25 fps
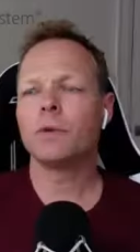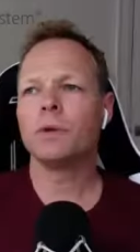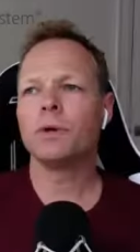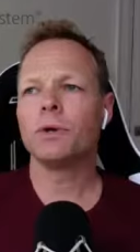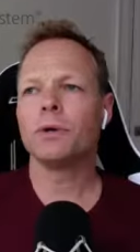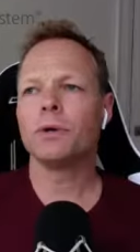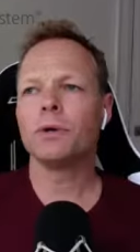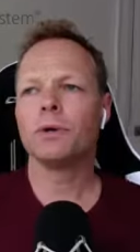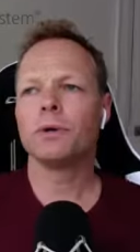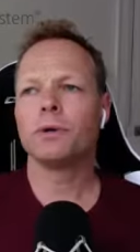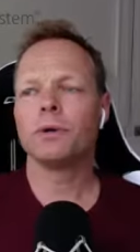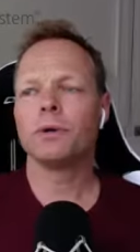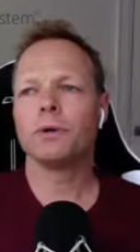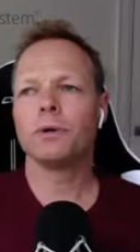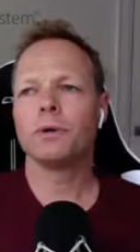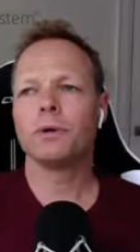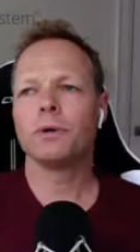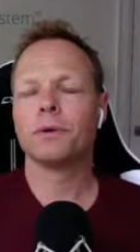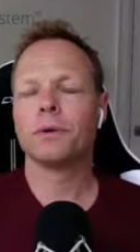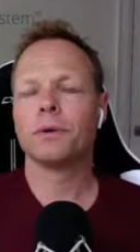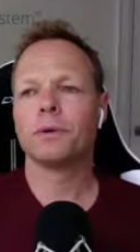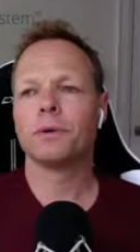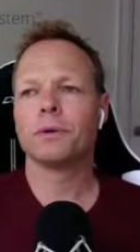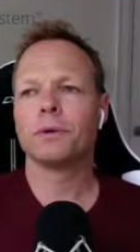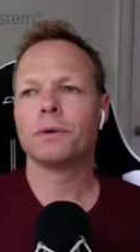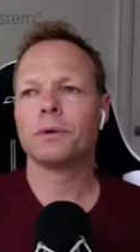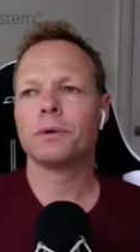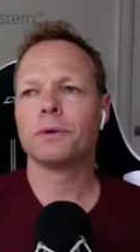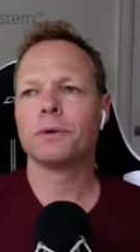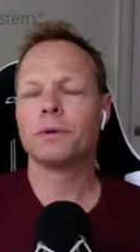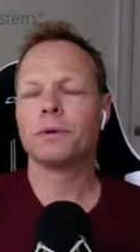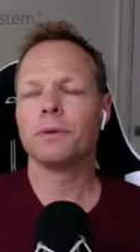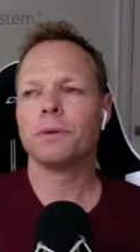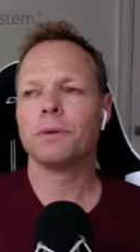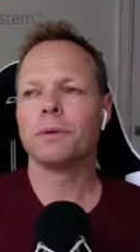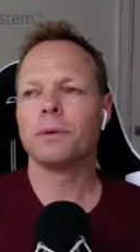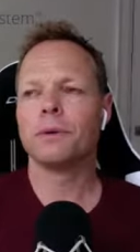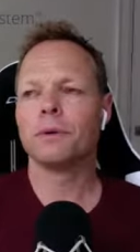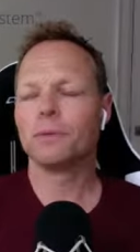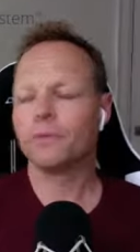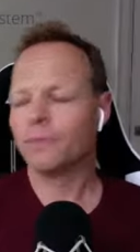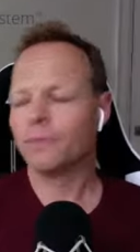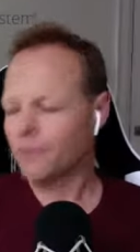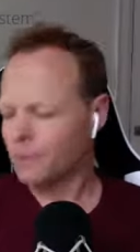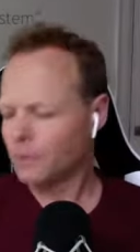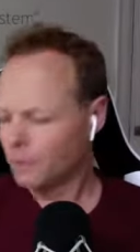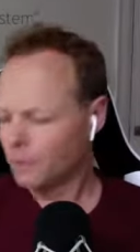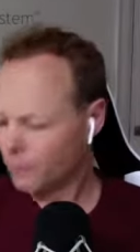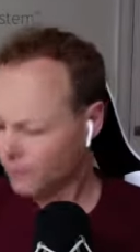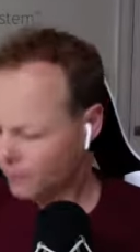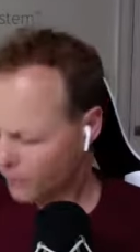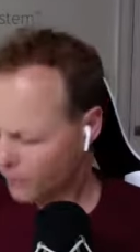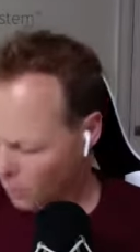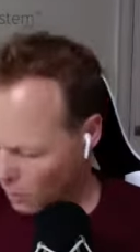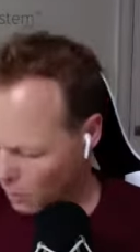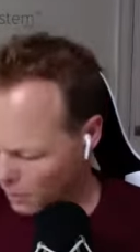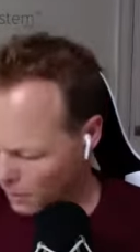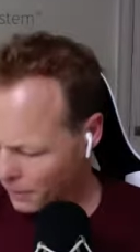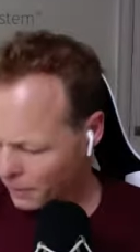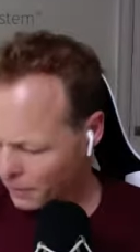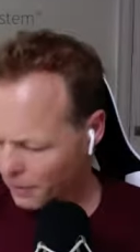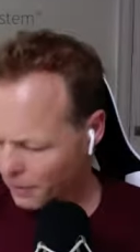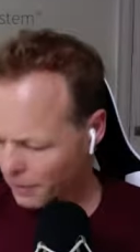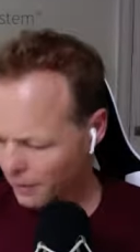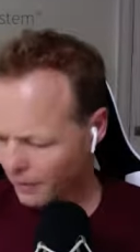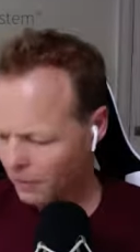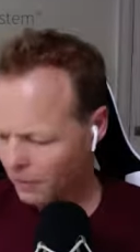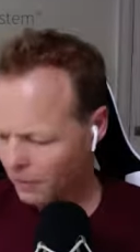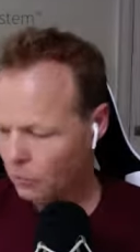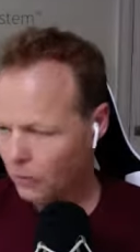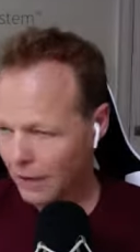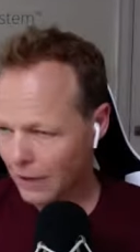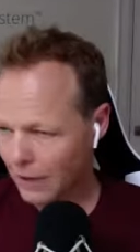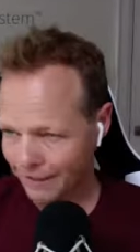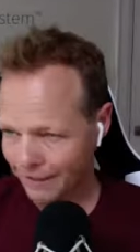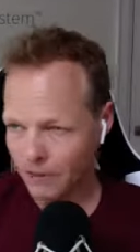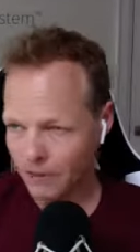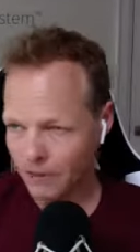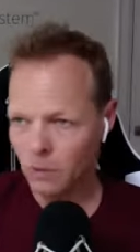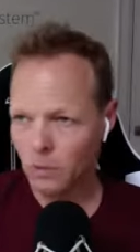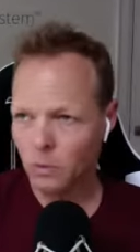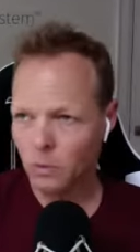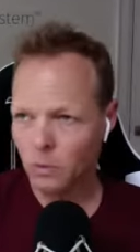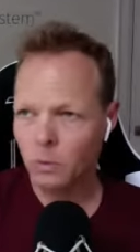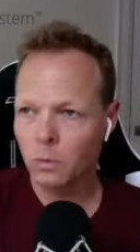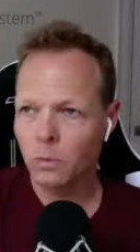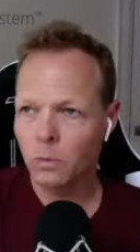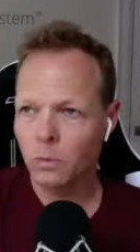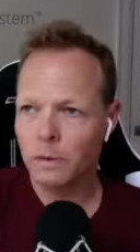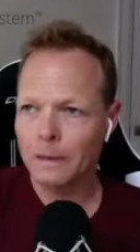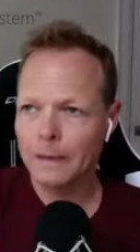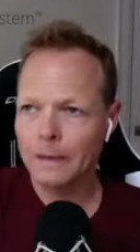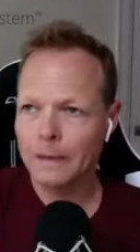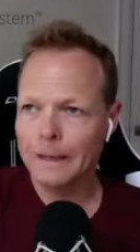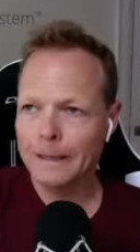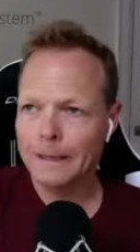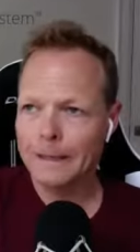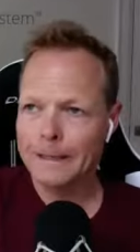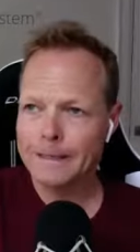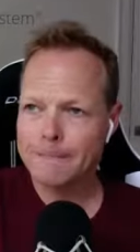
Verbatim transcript: you're you're you're you're four million in revenue. Mm-hmm.